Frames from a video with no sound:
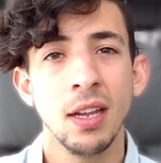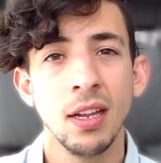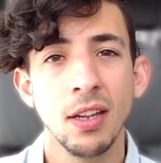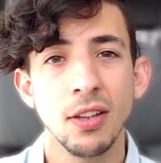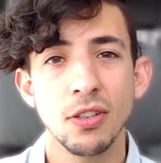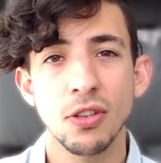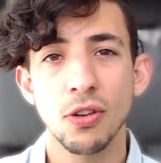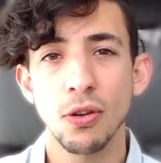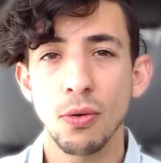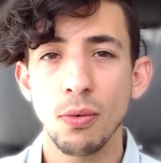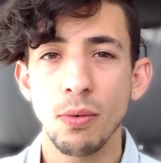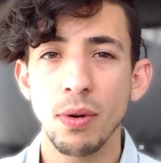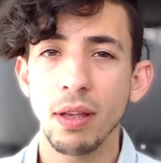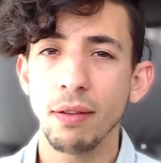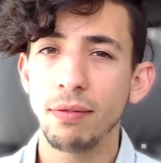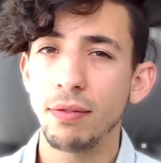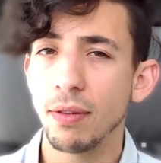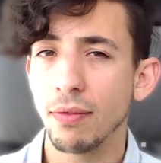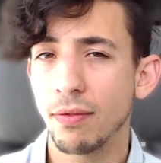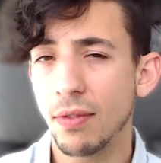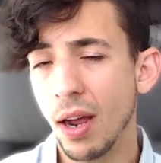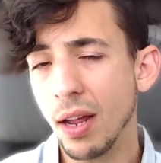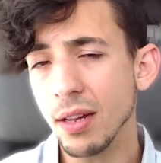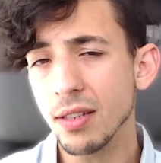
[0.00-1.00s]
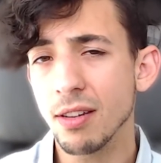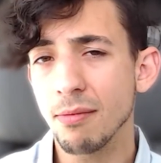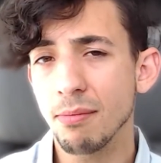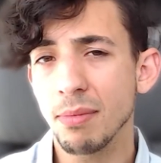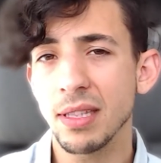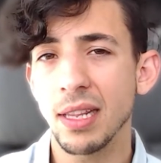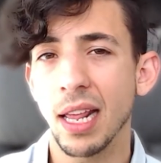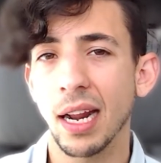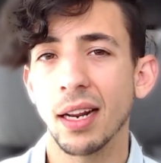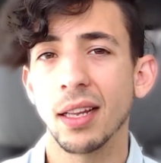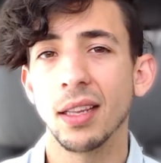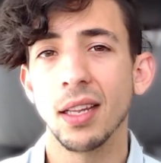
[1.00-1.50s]
So if you've got
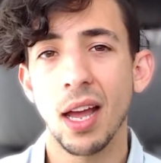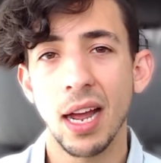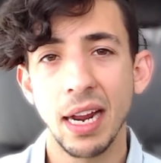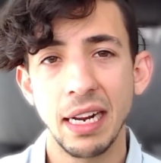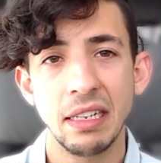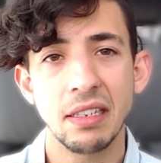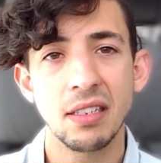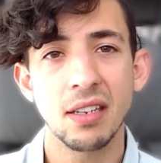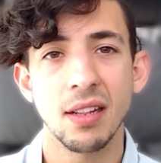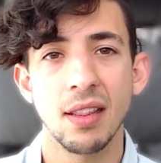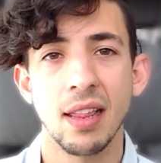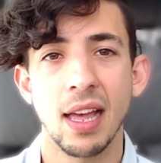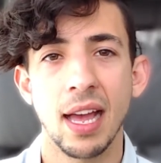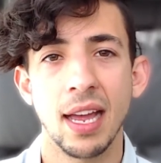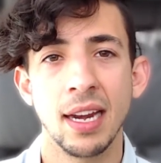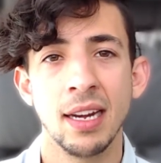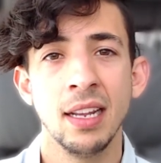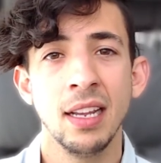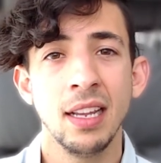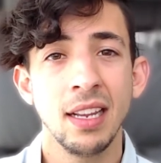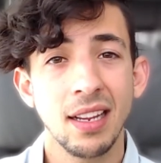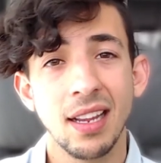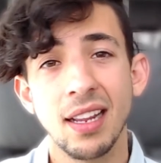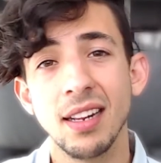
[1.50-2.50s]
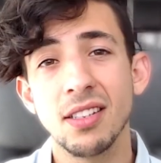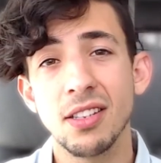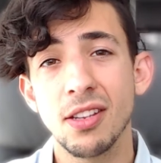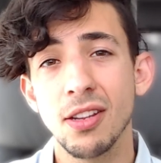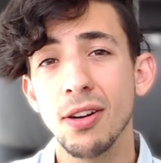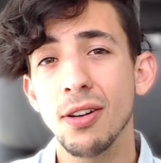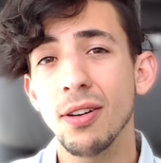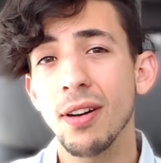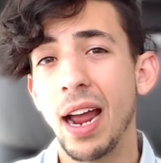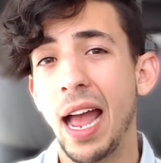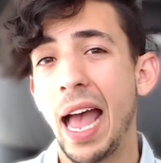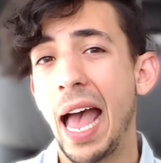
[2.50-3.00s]
something that aligns to that,
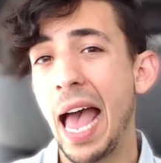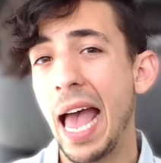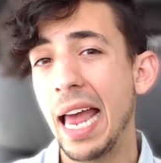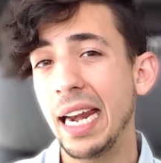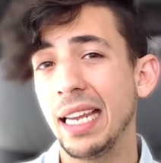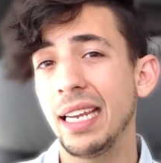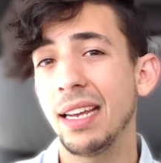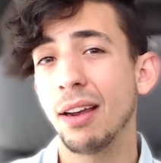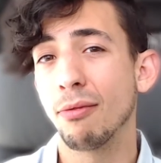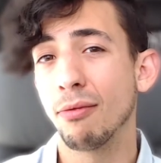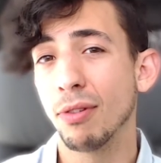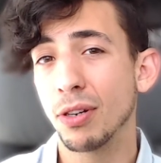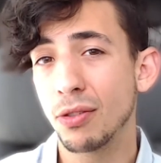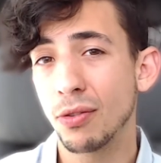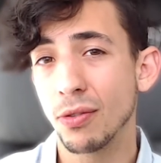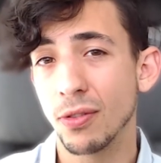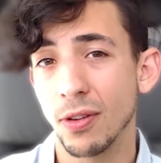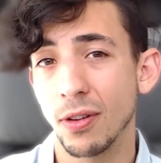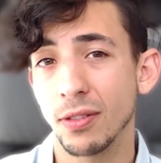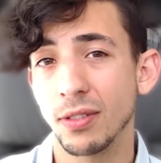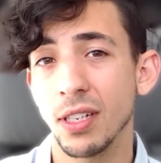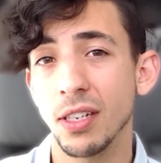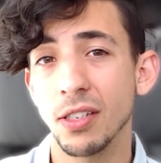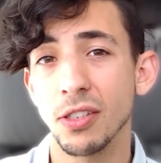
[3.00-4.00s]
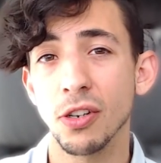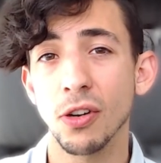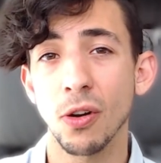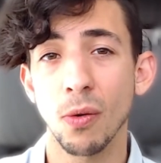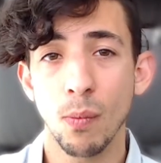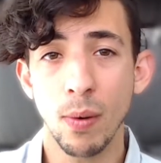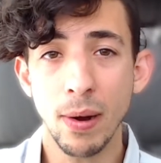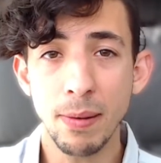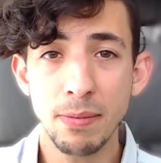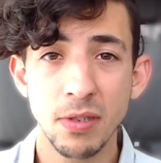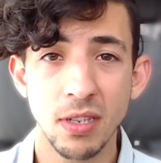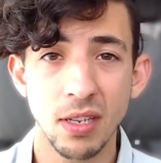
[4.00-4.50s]
consider adding a rich result into your
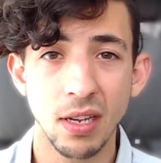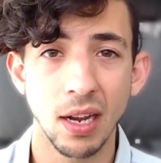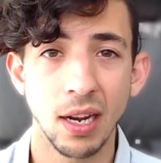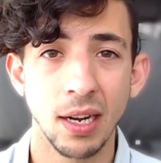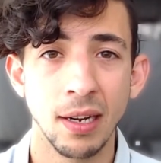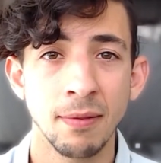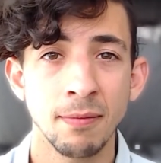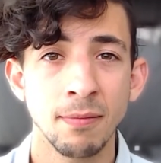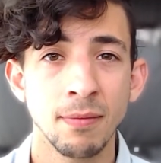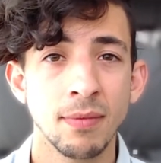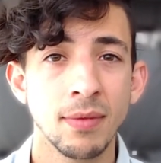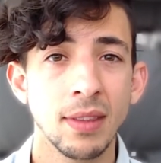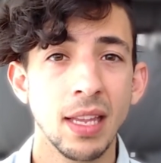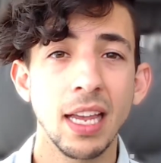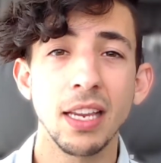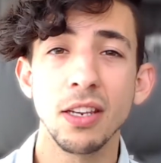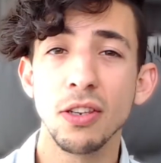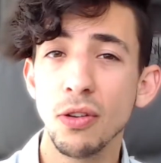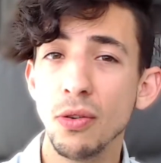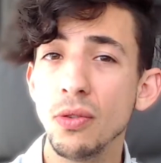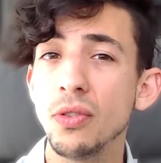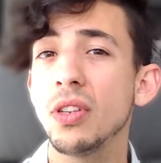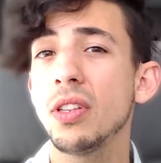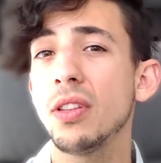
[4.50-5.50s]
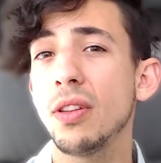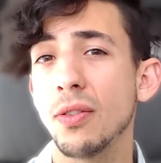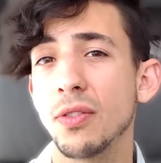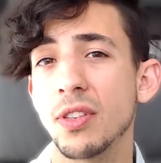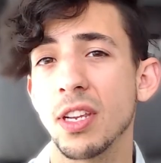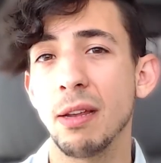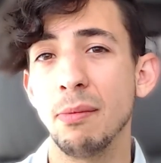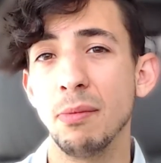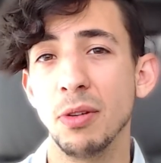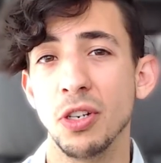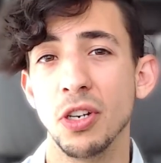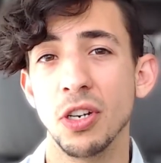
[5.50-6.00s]
website and using those
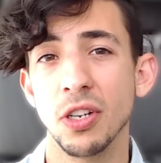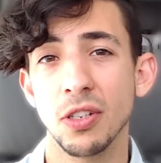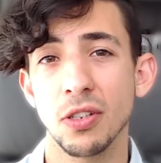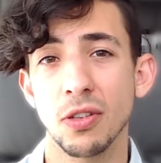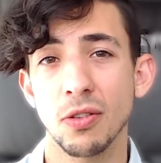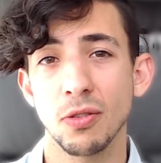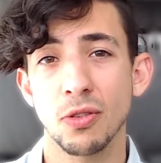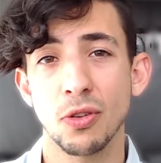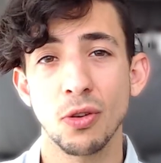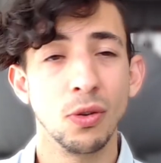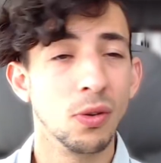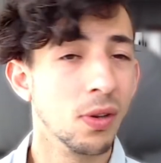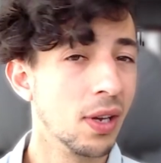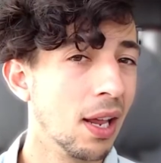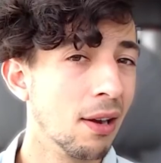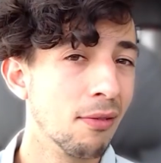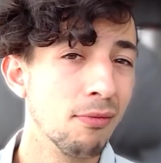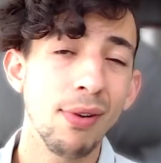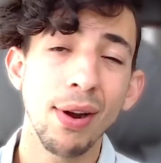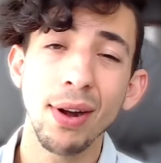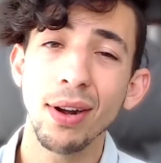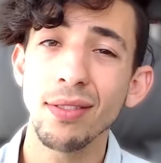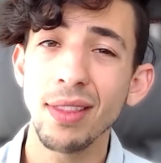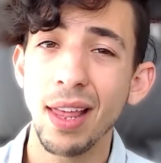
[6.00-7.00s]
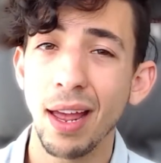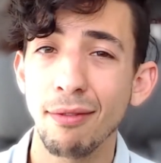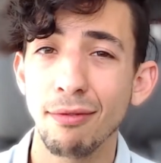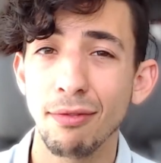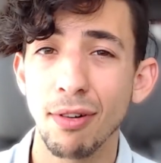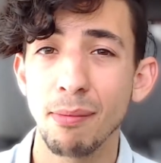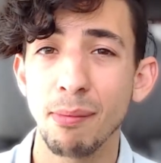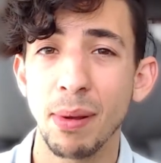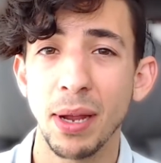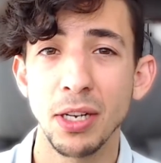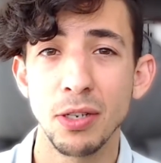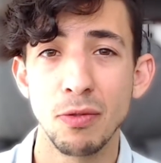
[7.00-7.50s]
images so you get right on that
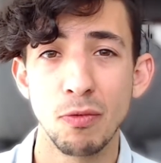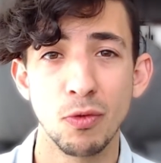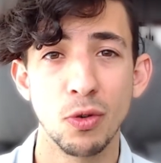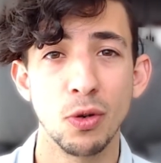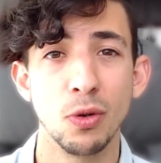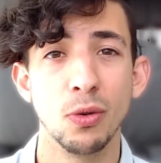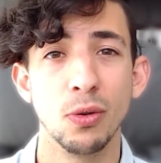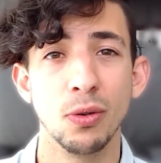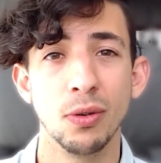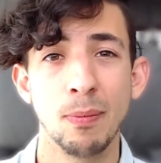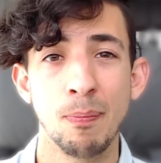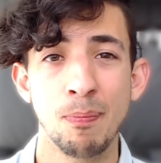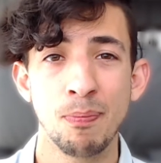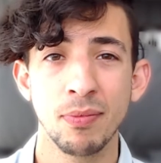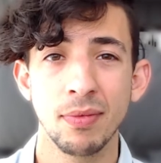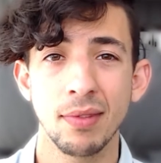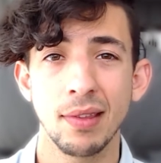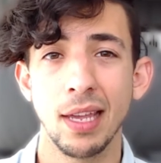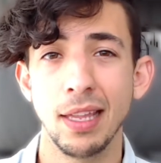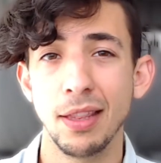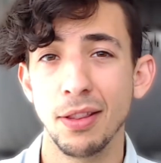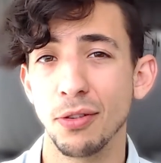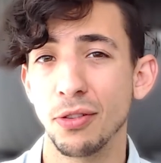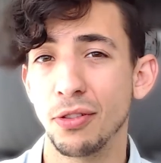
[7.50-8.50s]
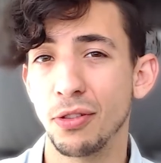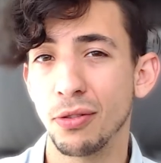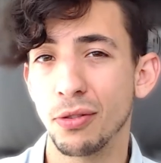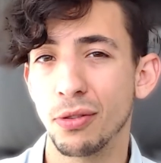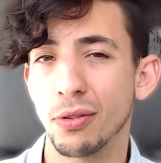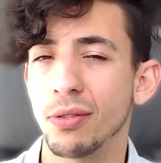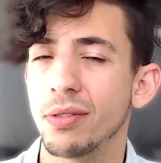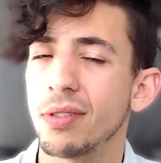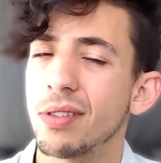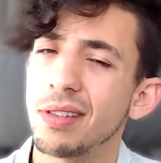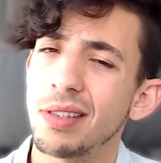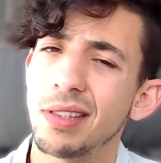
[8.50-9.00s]
front page of Google and those
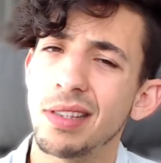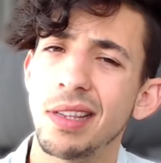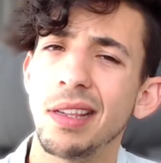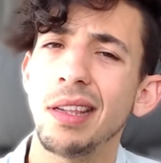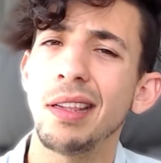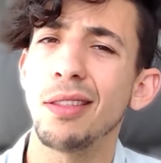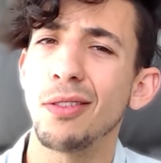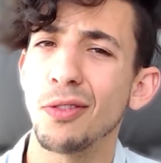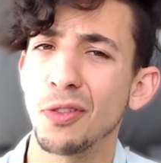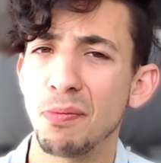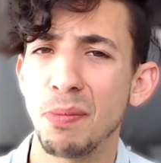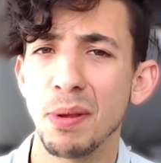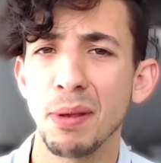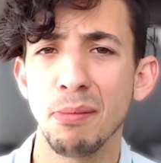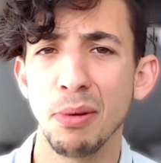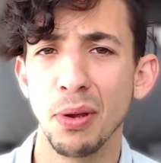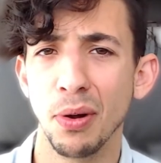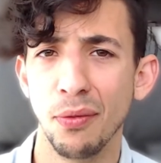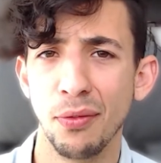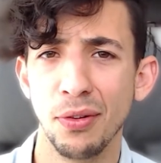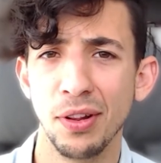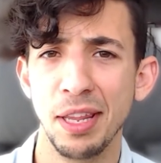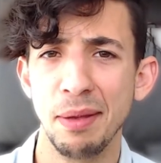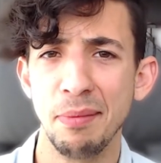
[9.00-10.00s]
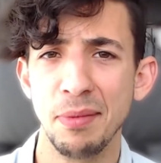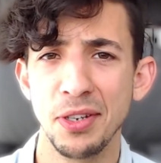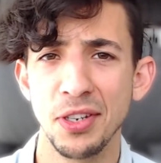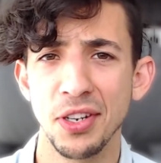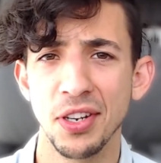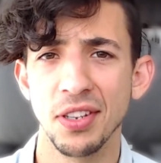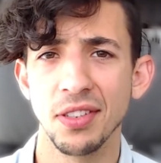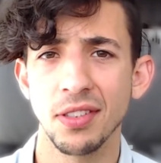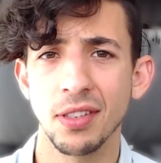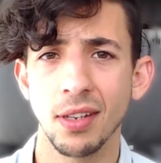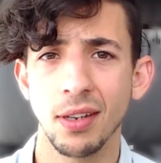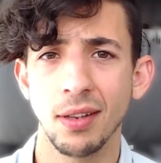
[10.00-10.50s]
users see those big, beautiful images.